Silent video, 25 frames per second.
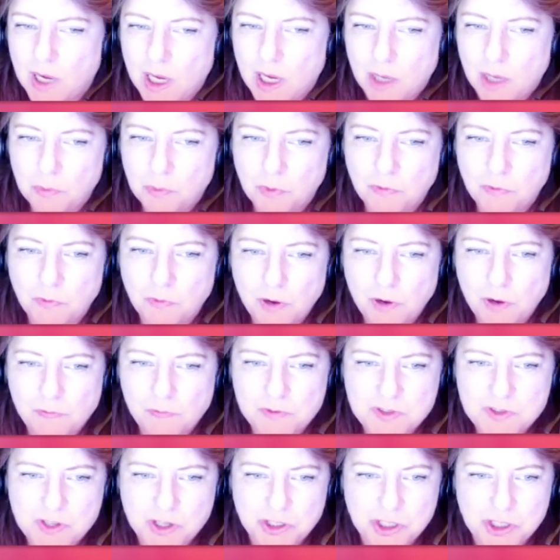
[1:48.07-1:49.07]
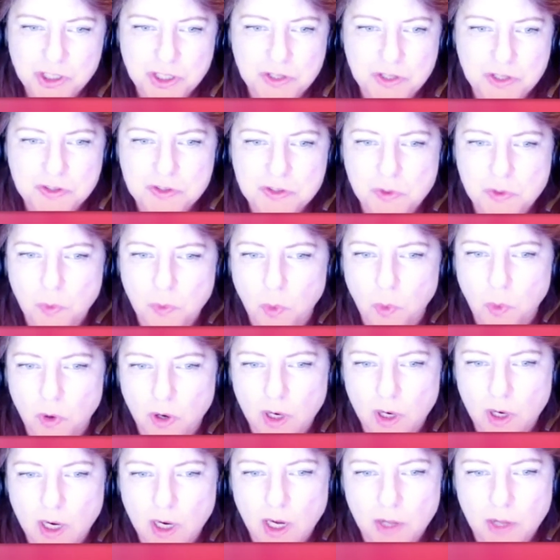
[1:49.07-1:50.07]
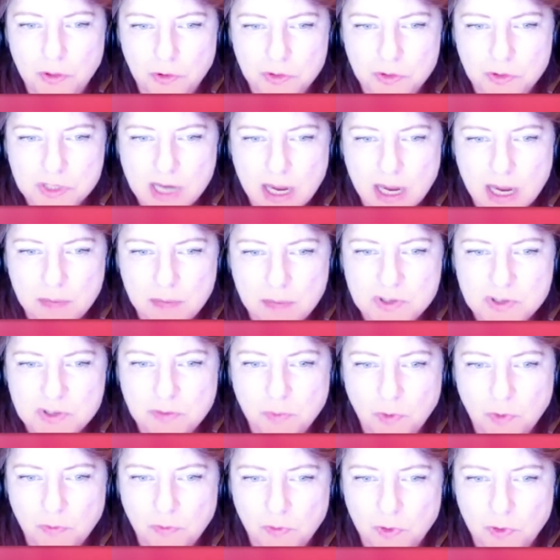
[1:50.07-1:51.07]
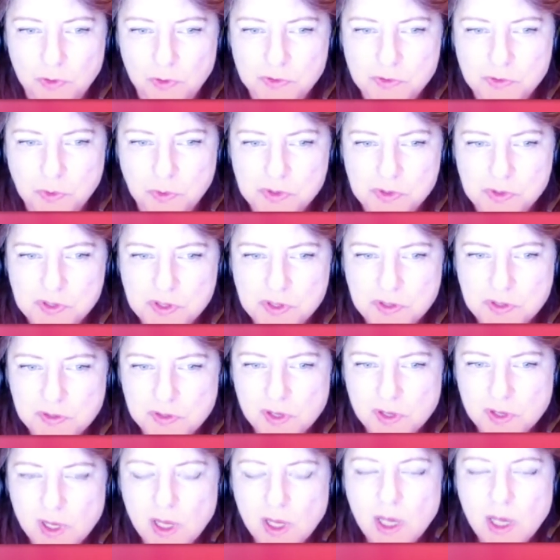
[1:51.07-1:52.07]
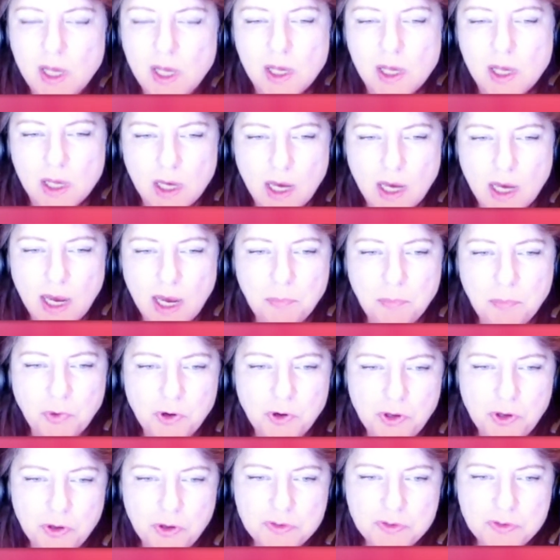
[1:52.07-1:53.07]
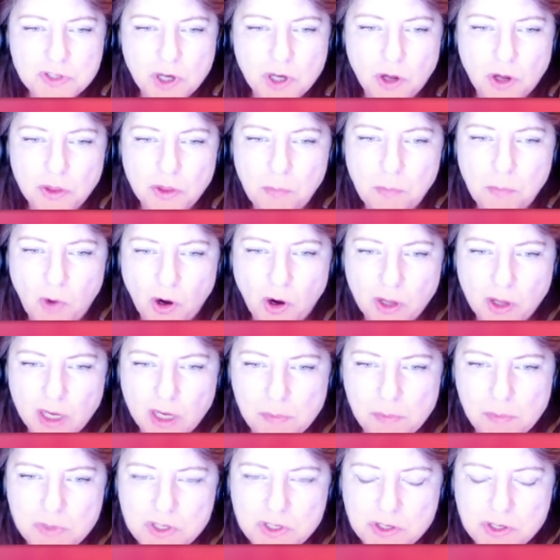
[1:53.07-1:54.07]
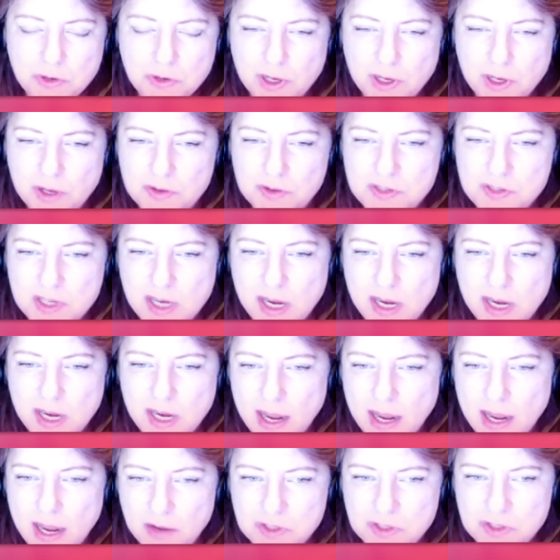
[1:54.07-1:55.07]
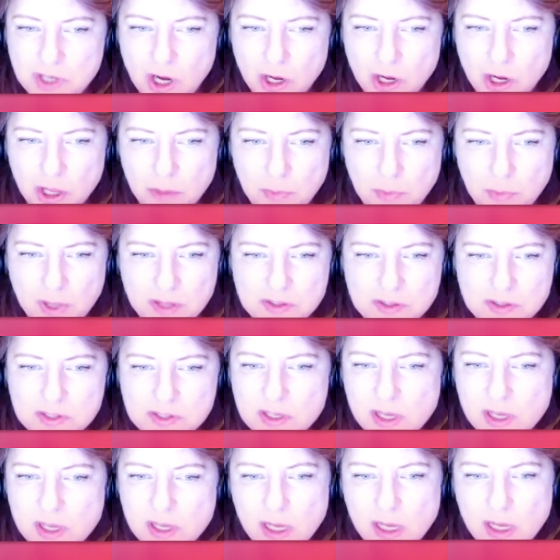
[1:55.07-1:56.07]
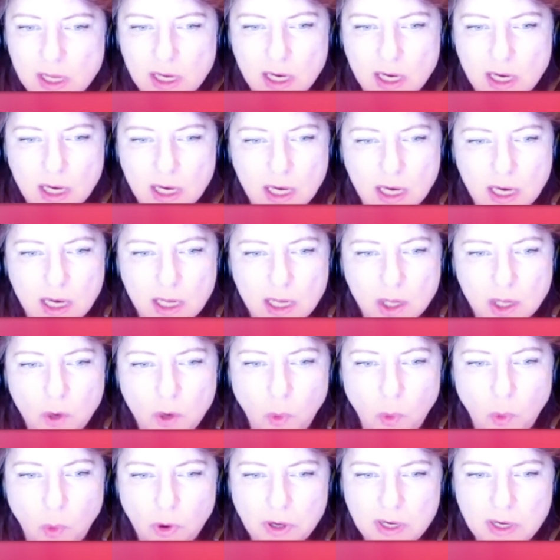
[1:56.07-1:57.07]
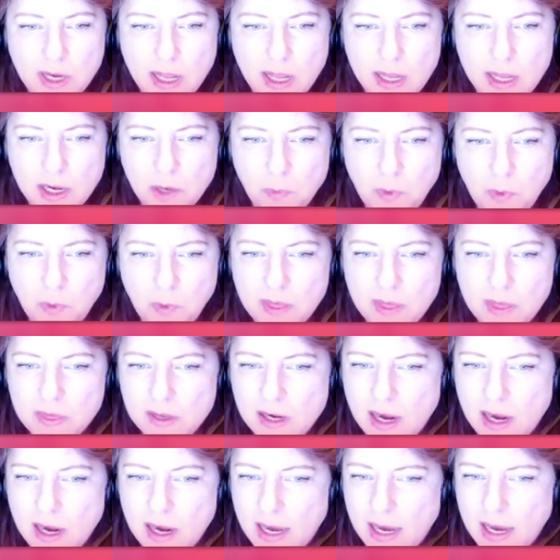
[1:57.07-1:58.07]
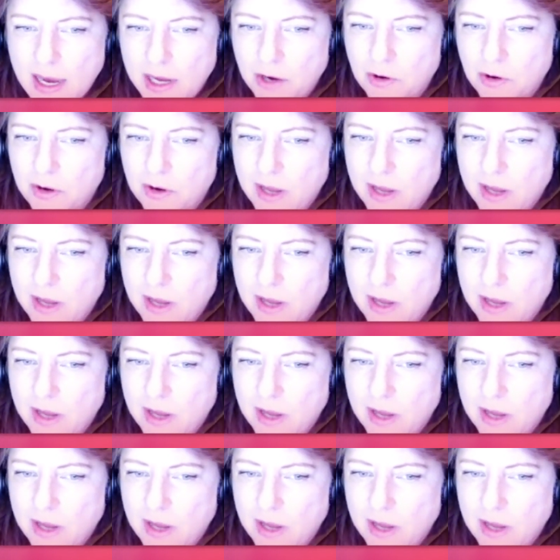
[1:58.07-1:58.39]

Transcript: referring physicians or other types of referral sources. I produced all the marketing materials and in-house documents, coordinated with and hired